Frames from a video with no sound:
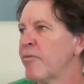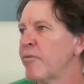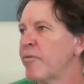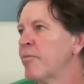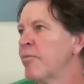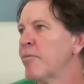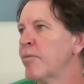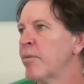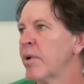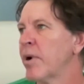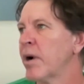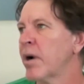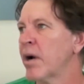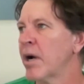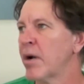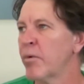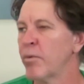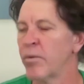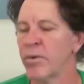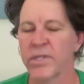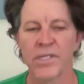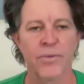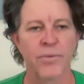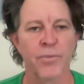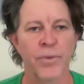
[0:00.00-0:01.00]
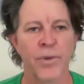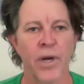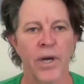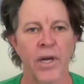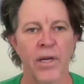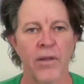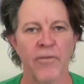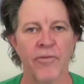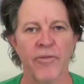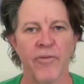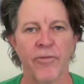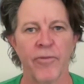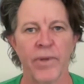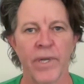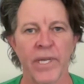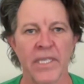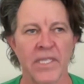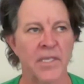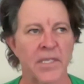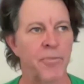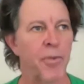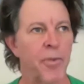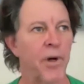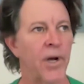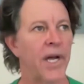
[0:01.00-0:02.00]
I was kind of
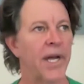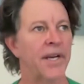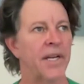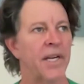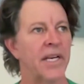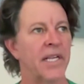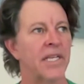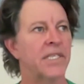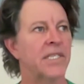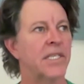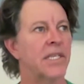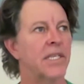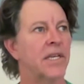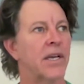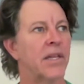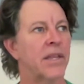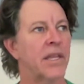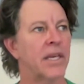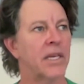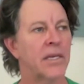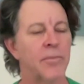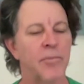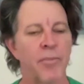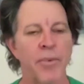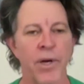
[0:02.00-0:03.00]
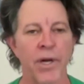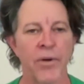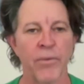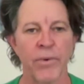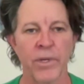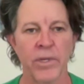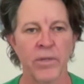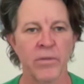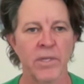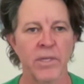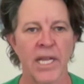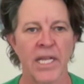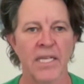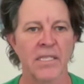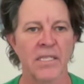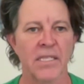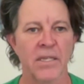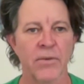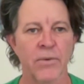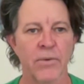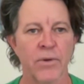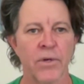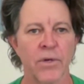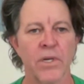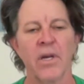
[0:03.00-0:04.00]
inspired initially, I think, by real
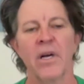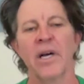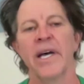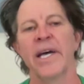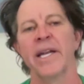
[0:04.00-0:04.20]
classic rock.